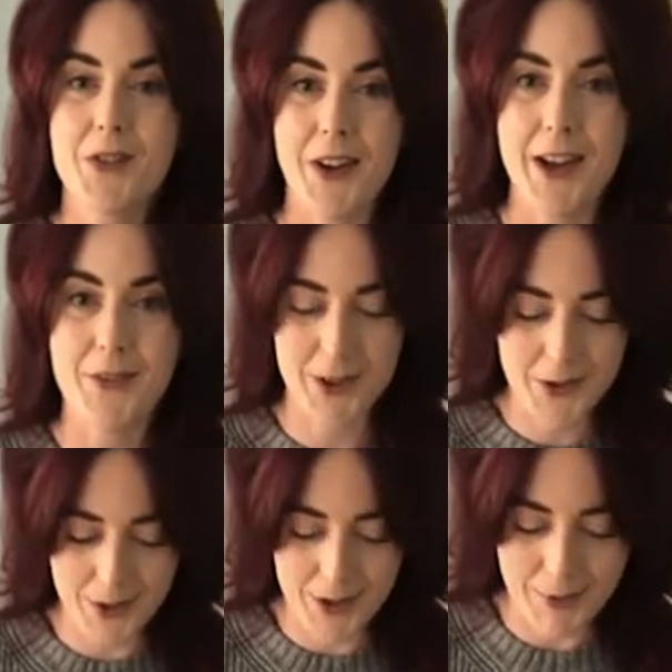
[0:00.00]

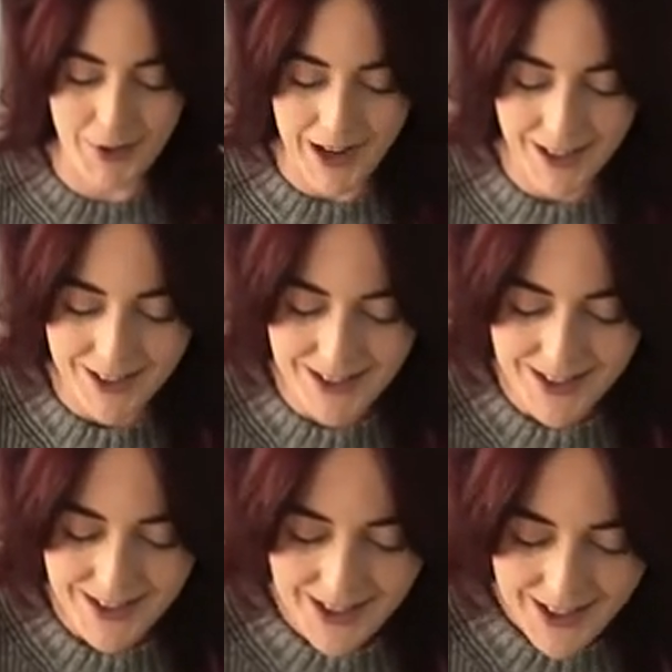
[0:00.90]
favourite were the maracas,
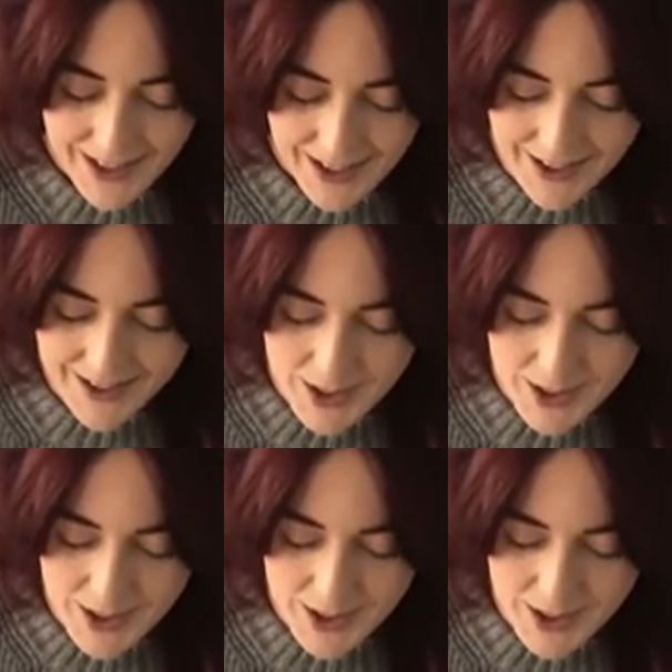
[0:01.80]
and